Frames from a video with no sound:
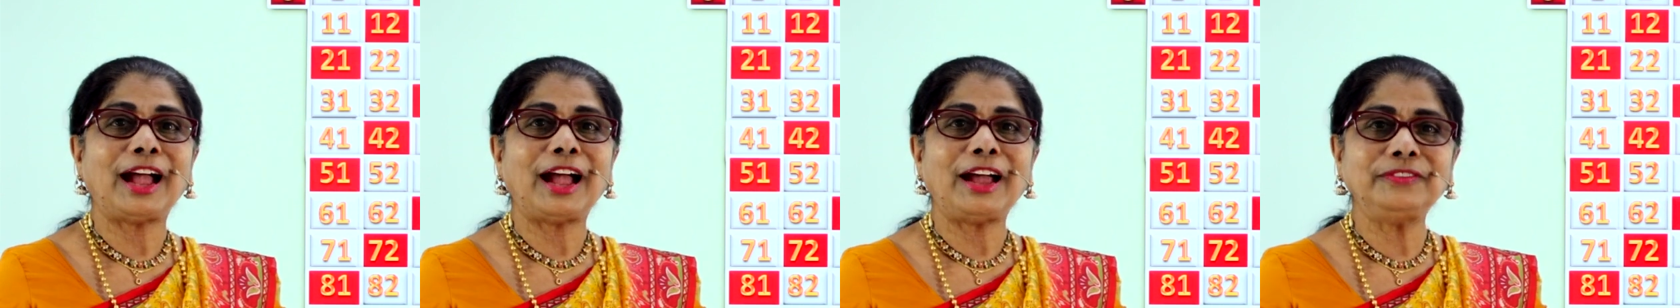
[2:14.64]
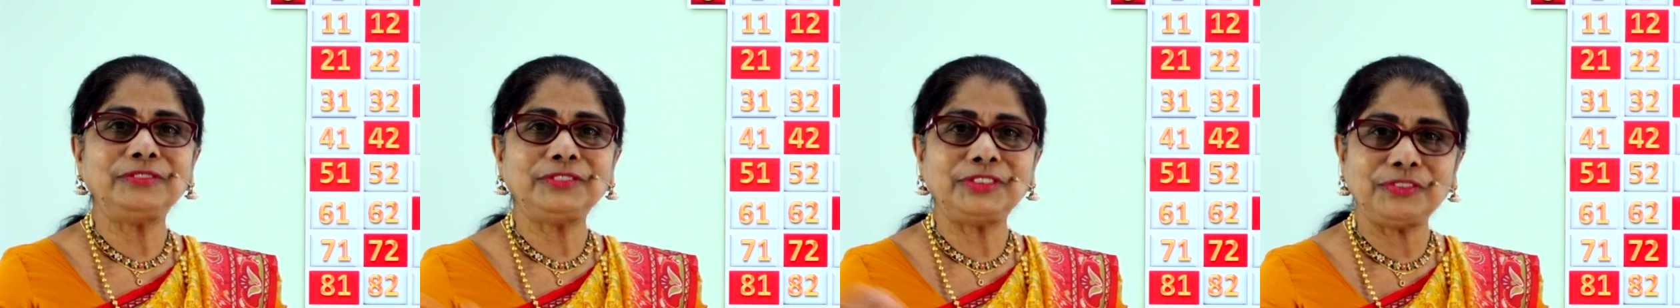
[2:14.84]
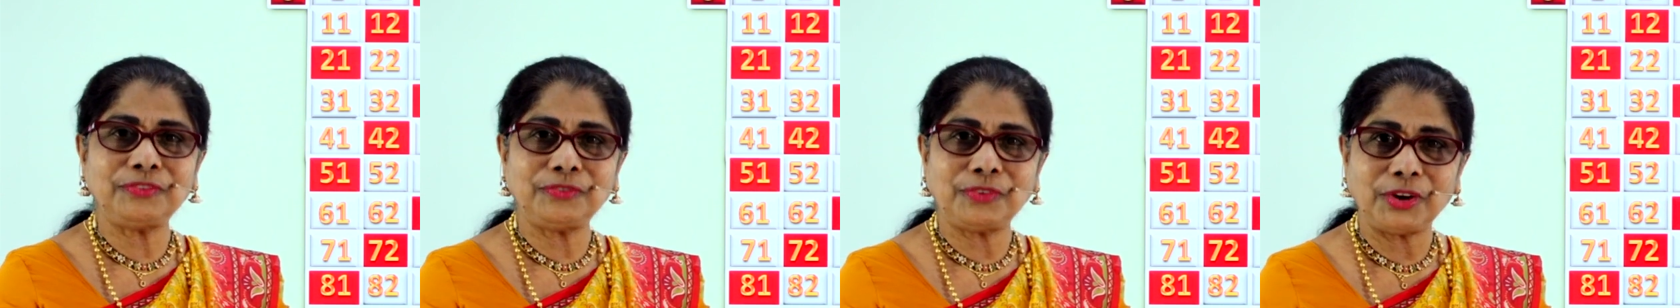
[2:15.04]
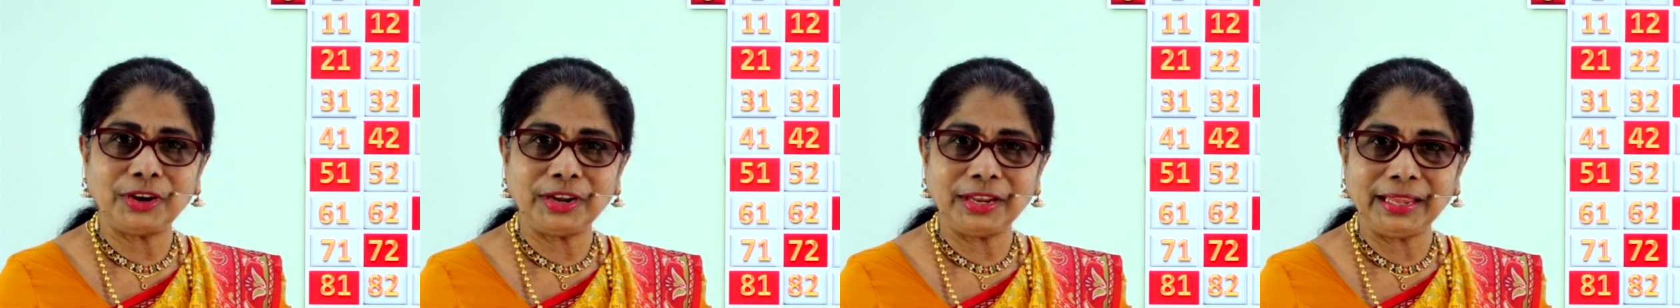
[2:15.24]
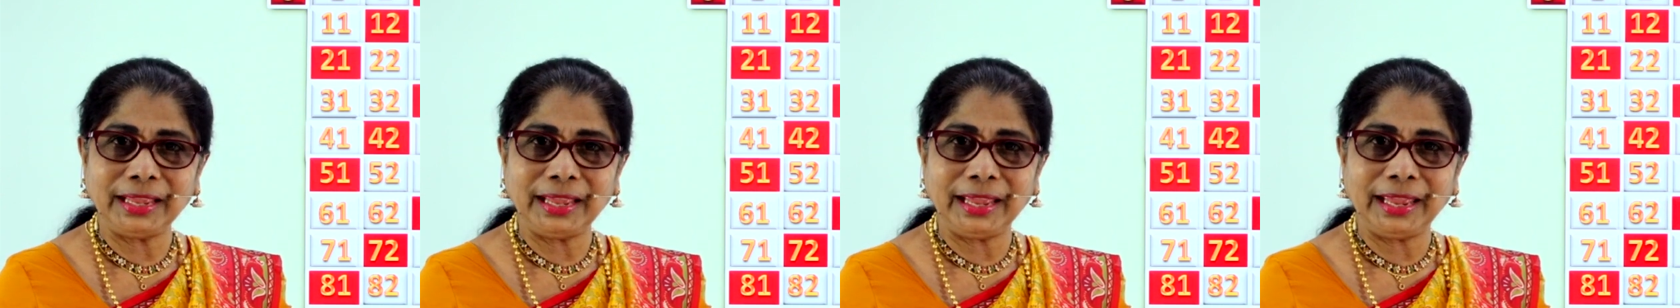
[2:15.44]
After
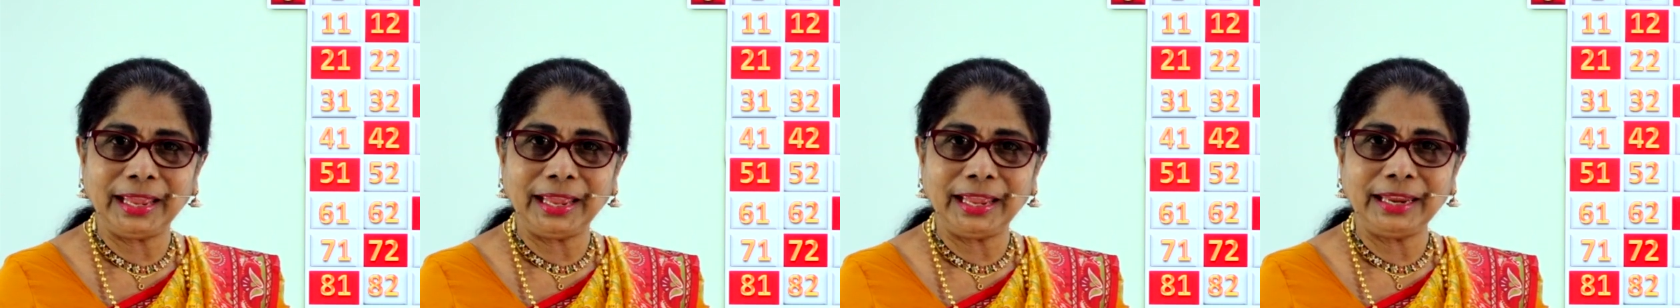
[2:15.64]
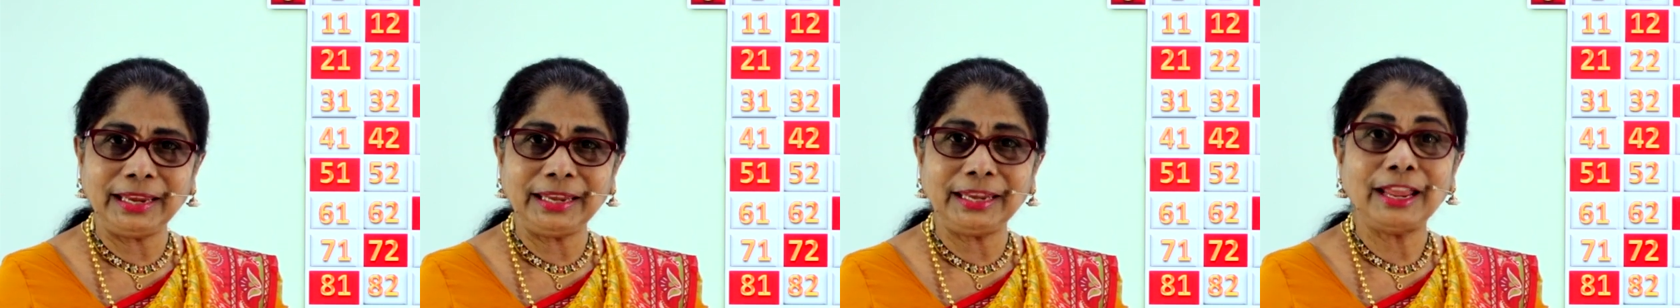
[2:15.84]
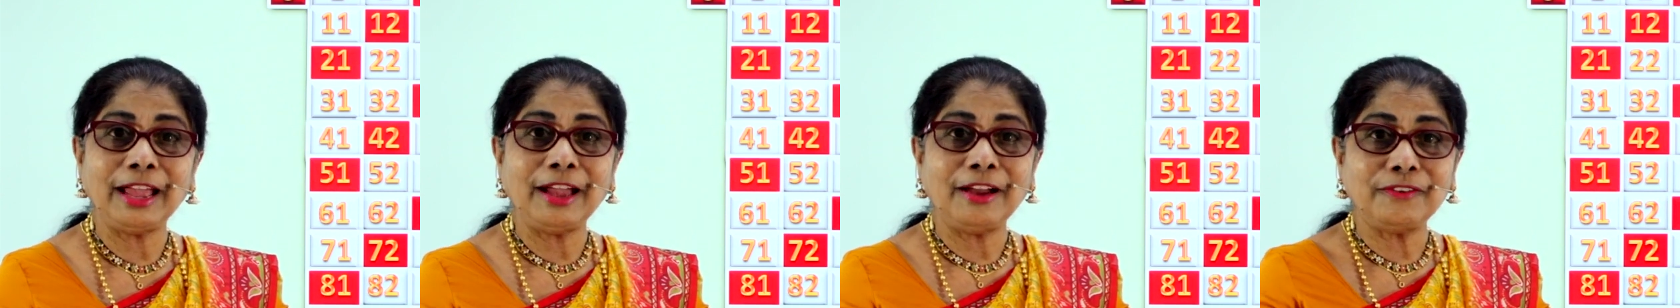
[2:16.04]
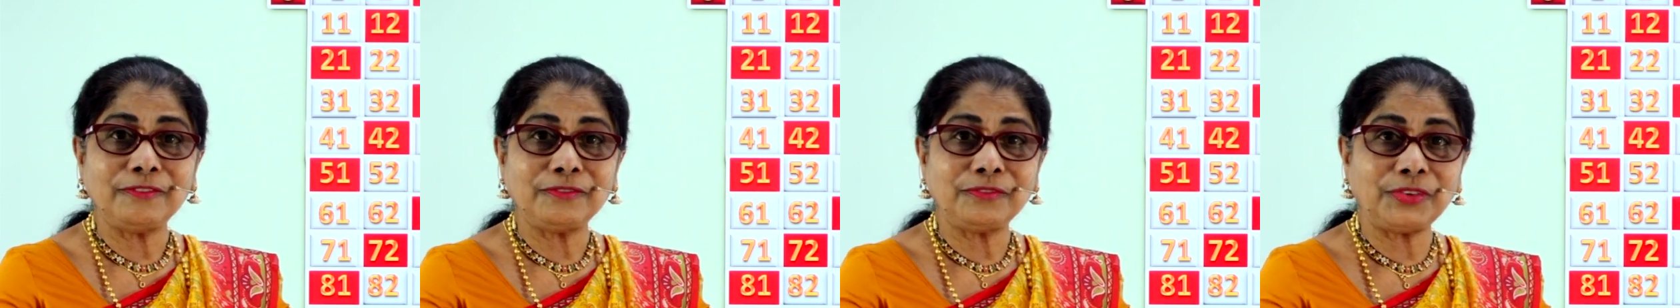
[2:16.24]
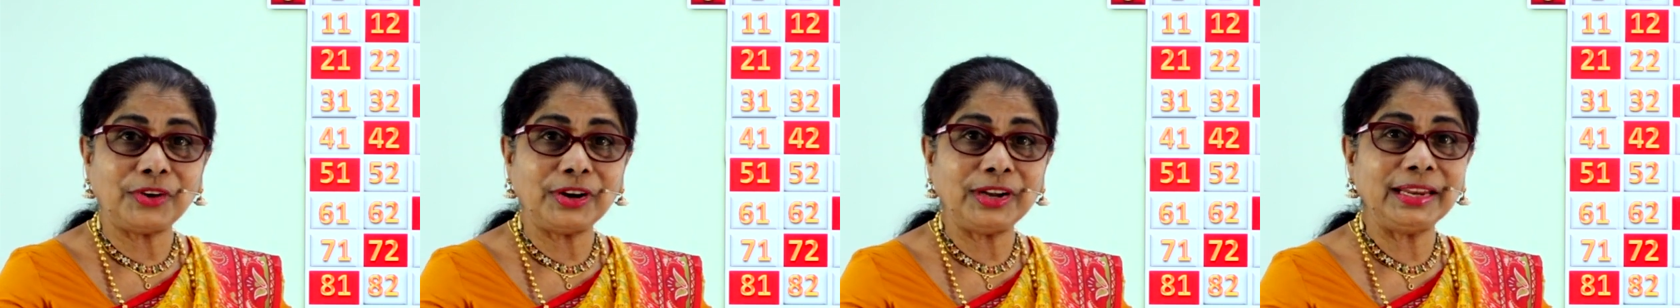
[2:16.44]
48,
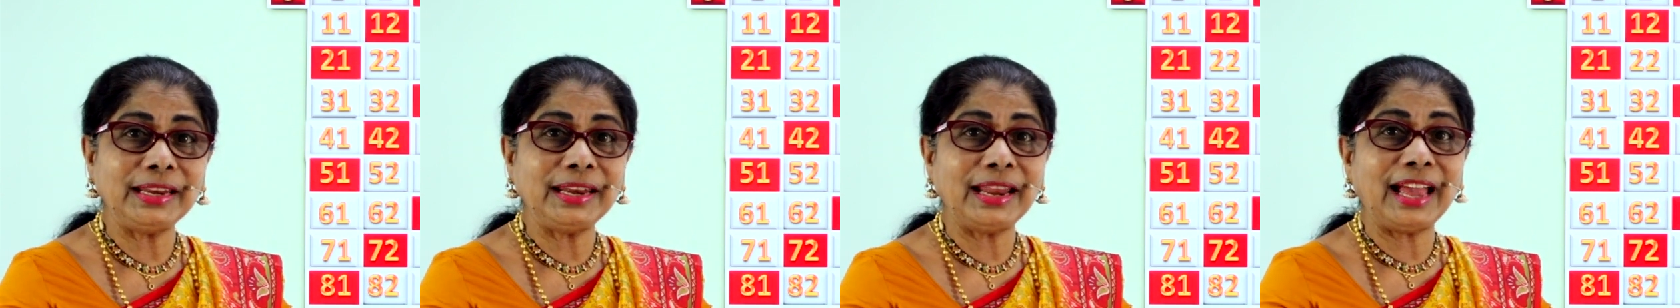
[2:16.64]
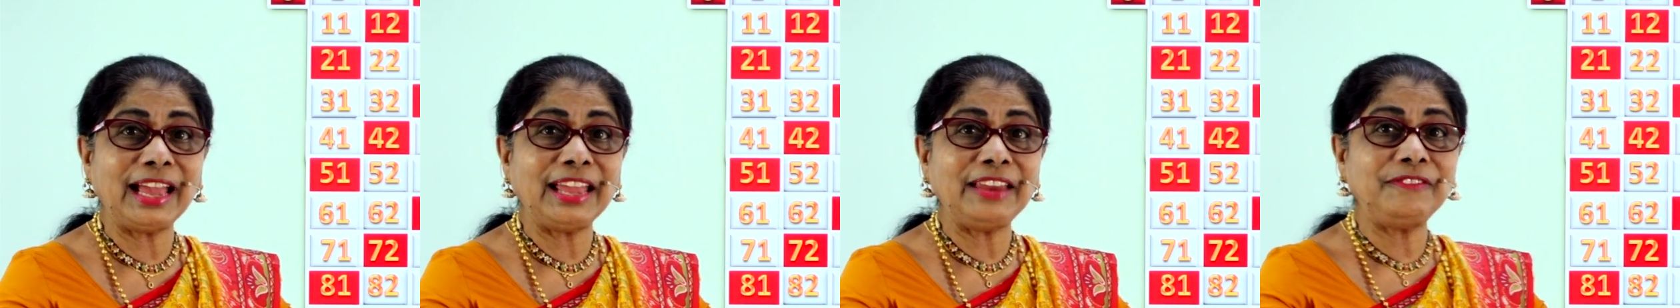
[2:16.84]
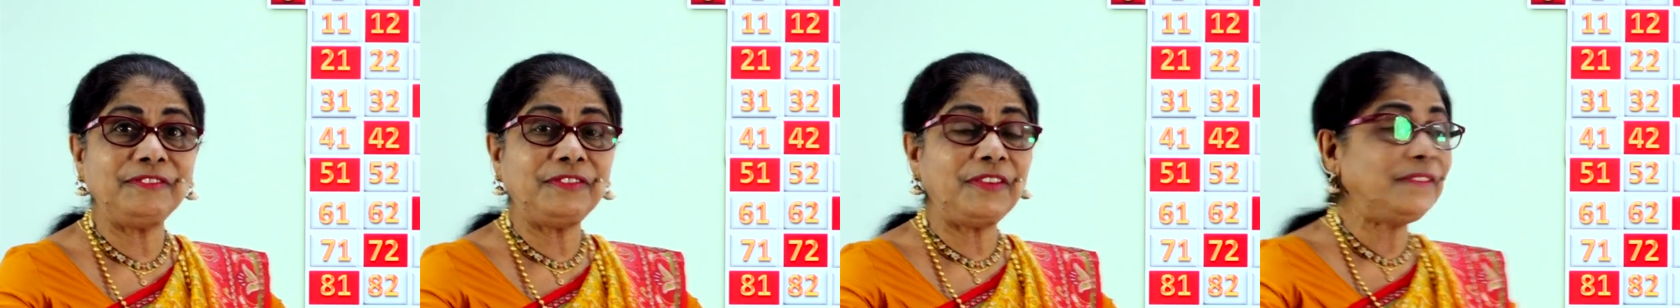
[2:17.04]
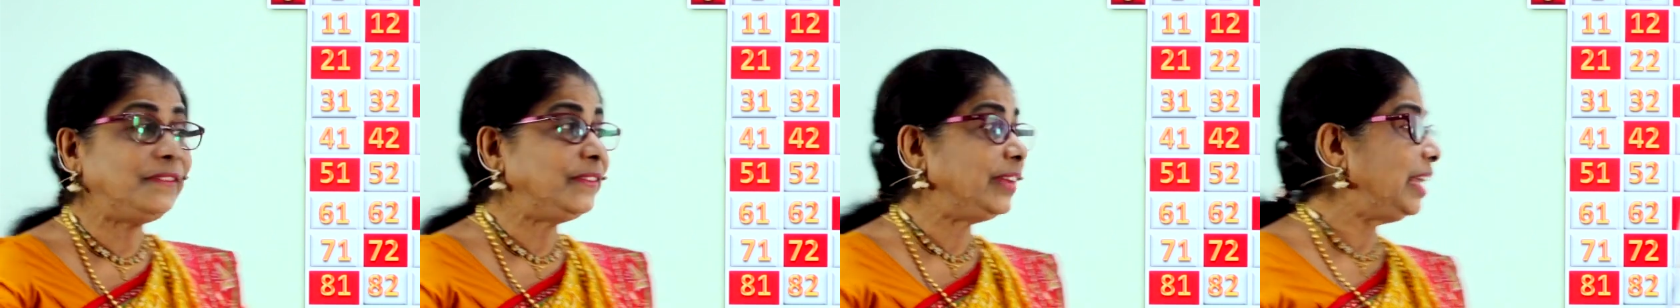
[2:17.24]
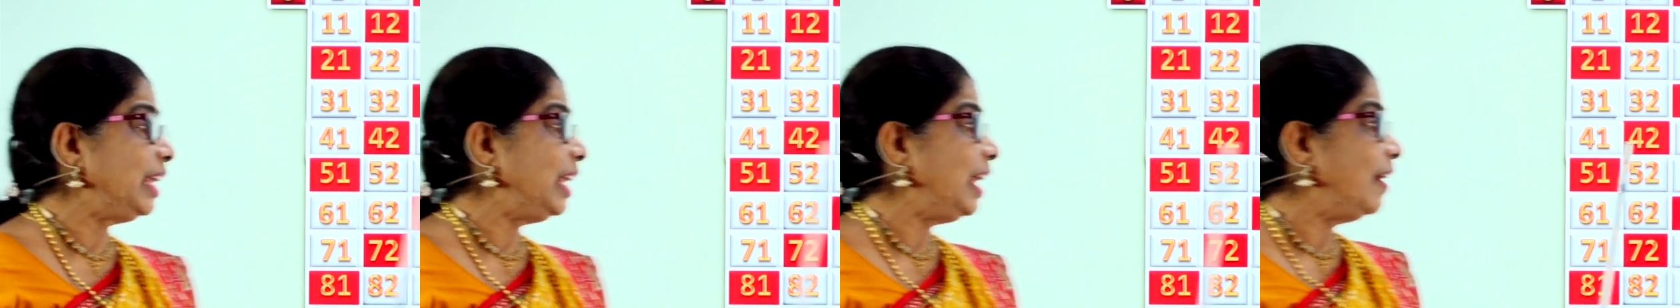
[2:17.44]
49,
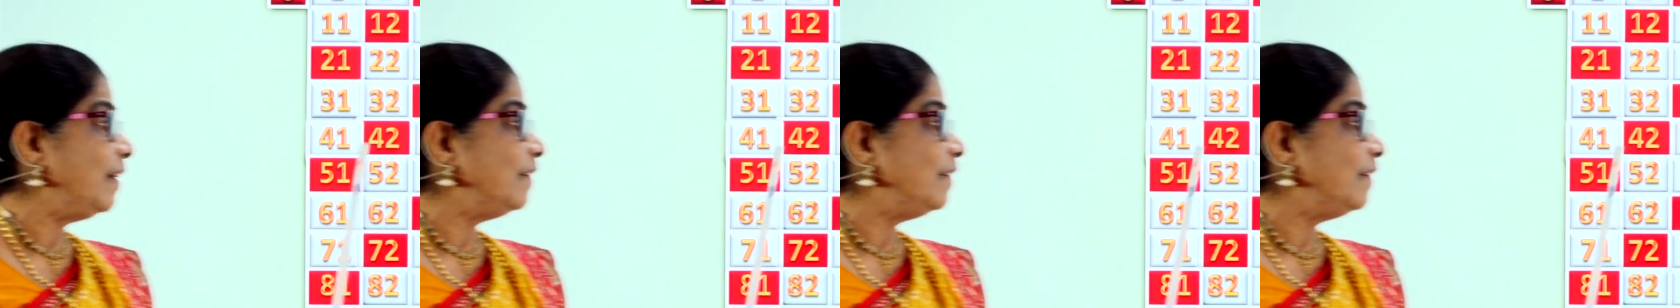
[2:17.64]
50,